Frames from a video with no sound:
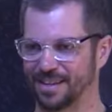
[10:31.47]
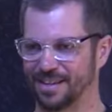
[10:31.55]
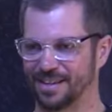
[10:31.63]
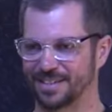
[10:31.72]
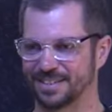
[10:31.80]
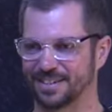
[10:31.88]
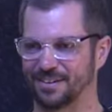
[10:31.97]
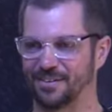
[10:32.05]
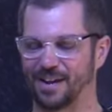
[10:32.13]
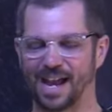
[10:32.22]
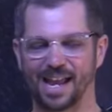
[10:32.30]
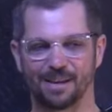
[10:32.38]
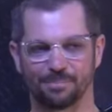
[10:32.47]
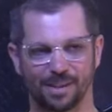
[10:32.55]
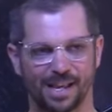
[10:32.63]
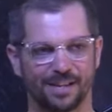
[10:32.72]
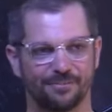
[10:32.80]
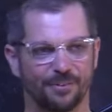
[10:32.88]
So I
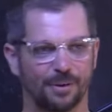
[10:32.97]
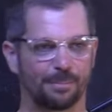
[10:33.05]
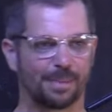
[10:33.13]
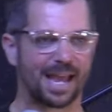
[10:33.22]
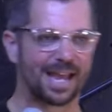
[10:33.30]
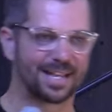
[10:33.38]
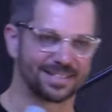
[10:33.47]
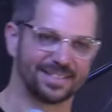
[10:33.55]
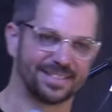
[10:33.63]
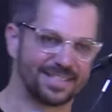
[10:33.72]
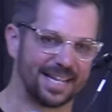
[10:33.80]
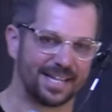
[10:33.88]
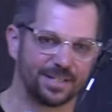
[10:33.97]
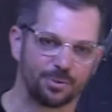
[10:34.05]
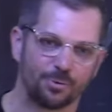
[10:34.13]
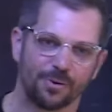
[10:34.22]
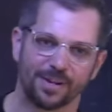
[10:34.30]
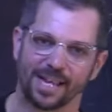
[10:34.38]
applied for a pass to take
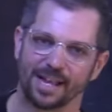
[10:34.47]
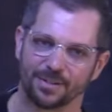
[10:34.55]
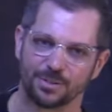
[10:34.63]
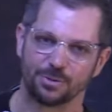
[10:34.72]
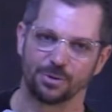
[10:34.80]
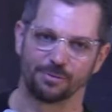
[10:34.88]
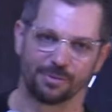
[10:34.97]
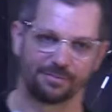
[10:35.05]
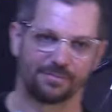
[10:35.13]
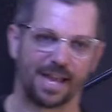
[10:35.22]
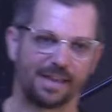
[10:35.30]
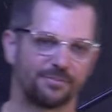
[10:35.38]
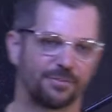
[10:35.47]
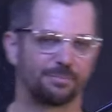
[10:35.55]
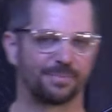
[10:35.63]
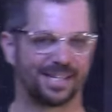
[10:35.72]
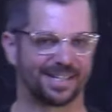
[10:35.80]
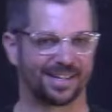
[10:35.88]
Tori out to a revival
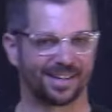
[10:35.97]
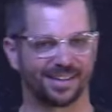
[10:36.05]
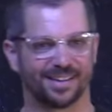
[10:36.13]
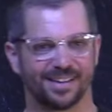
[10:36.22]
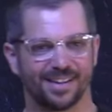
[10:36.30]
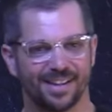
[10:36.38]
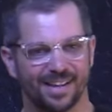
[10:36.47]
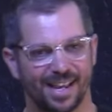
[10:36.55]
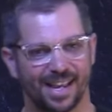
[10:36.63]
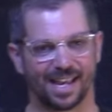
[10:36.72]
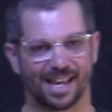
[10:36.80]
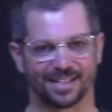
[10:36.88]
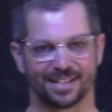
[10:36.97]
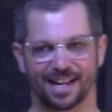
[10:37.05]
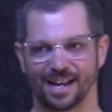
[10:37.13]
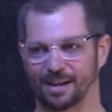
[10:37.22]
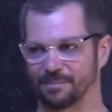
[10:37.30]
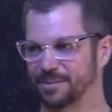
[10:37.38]
meeting. And,
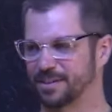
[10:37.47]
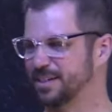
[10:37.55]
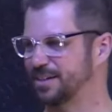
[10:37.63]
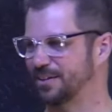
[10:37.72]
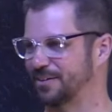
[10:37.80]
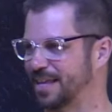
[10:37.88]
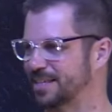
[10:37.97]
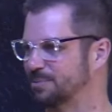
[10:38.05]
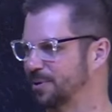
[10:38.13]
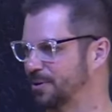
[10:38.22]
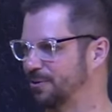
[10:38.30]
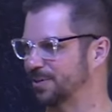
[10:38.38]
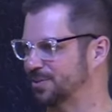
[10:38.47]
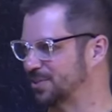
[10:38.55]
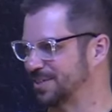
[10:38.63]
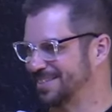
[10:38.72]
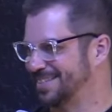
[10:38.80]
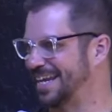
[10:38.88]
um, you know, that's where
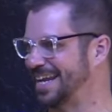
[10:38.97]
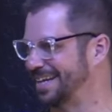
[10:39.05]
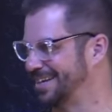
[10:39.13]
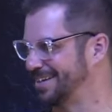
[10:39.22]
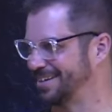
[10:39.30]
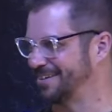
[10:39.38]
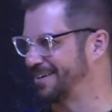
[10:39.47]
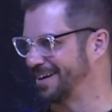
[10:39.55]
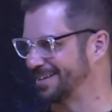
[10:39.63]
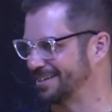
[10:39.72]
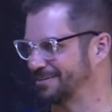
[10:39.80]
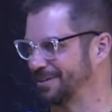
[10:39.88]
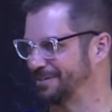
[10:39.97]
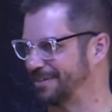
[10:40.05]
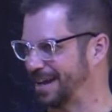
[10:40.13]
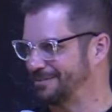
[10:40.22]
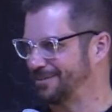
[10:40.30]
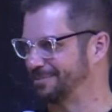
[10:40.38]
Christians date. You go out to
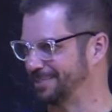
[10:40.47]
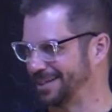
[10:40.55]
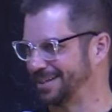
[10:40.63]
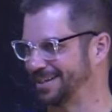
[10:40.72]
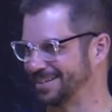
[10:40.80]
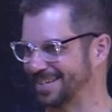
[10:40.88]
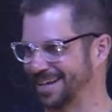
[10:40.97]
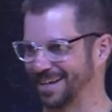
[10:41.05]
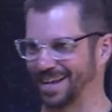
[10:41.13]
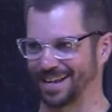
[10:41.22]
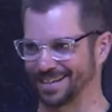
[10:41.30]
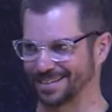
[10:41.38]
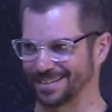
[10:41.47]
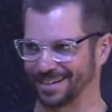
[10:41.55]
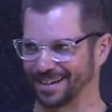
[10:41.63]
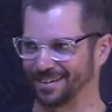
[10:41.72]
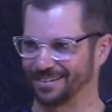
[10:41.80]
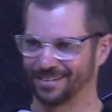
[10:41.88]
revival meetings, I guess, you
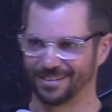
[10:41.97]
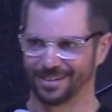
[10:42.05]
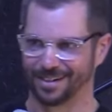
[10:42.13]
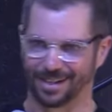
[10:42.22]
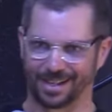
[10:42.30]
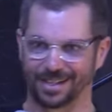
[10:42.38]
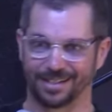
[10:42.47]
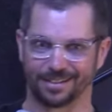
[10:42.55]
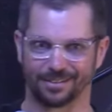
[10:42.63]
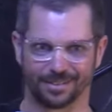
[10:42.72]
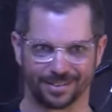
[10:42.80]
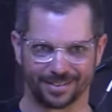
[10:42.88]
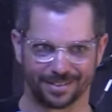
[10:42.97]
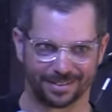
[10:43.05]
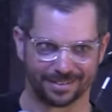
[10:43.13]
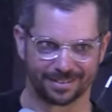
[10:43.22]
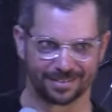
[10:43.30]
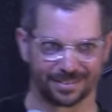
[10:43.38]
know. I didn't know what to do.
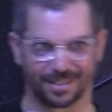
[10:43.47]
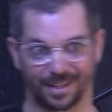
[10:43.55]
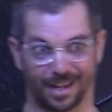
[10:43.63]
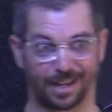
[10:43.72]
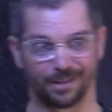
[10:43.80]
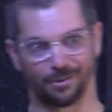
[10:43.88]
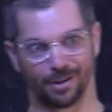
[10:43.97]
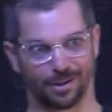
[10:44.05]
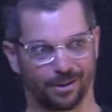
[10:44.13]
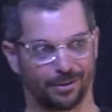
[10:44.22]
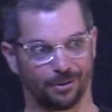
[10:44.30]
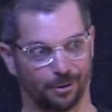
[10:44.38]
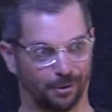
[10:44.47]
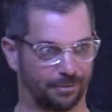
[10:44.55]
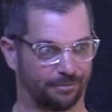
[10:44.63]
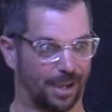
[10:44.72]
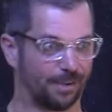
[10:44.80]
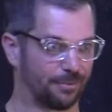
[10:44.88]
So it's like, hey, you want to go to a
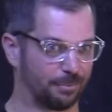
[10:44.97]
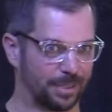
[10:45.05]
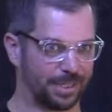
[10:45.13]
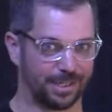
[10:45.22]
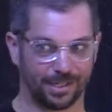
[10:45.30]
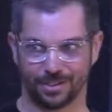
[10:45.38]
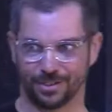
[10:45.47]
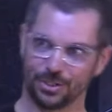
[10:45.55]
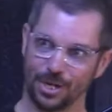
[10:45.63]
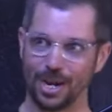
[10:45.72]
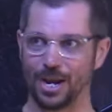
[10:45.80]
revival meeting? Sure.